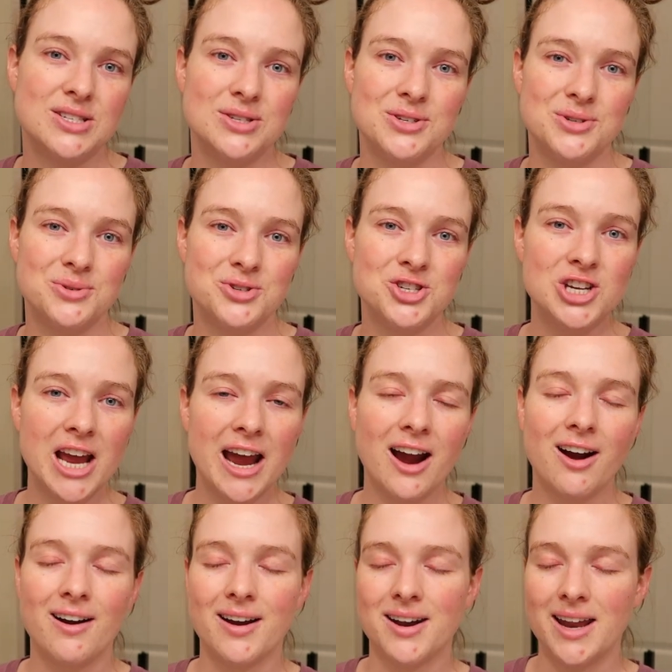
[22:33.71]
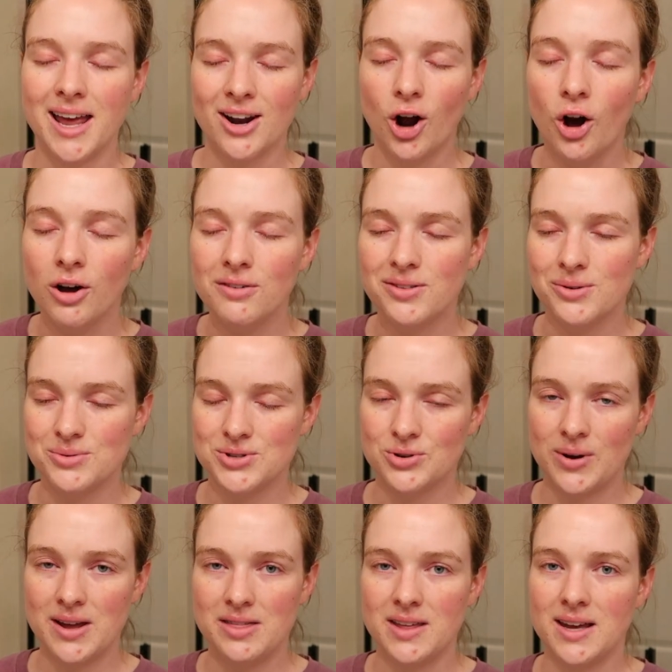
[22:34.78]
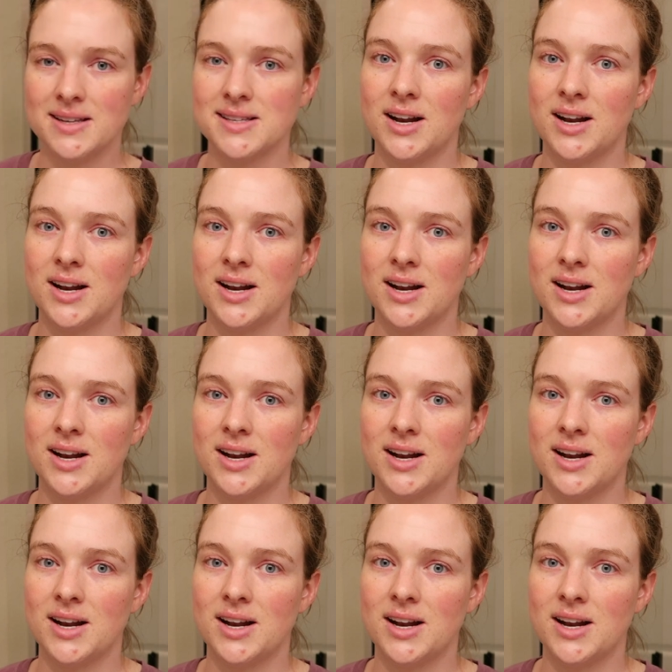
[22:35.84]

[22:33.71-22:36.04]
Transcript: to share and all of those great things.